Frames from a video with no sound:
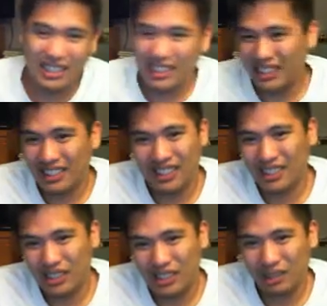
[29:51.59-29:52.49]
didn't
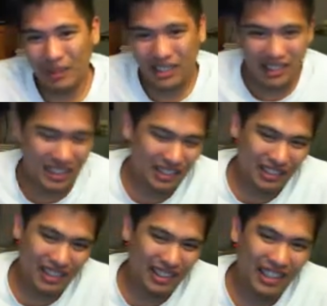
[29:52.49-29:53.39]
think he was going to beat
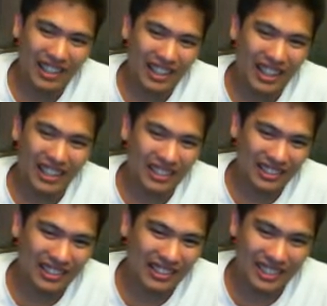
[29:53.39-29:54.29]
Kyle here at
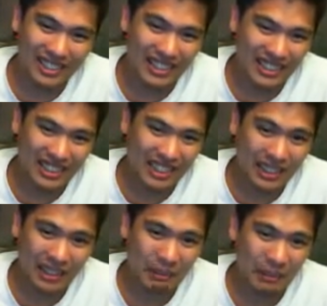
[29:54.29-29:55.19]
all. It just,
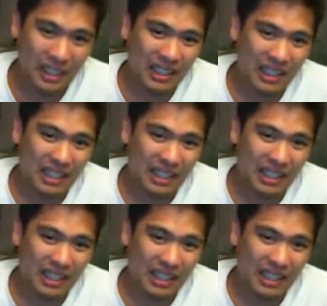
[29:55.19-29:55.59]
I've